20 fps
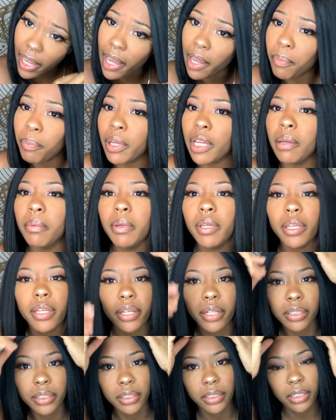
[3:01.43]
add baby
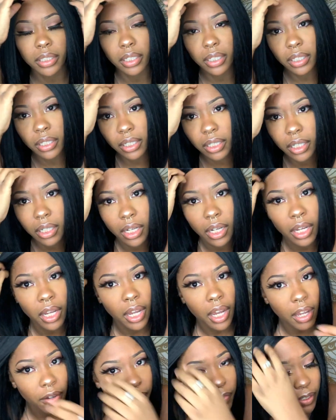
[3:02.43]
hairs to her.
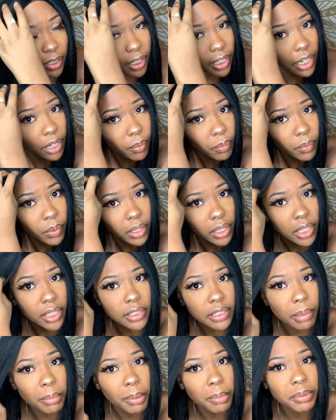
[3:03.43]
I feel like I would, because
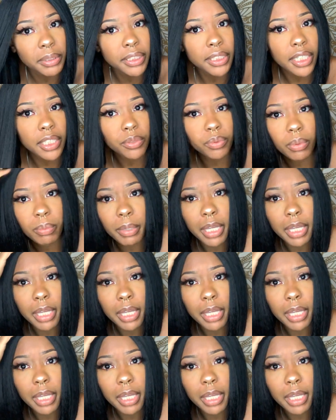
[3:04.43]
I'm obsessed with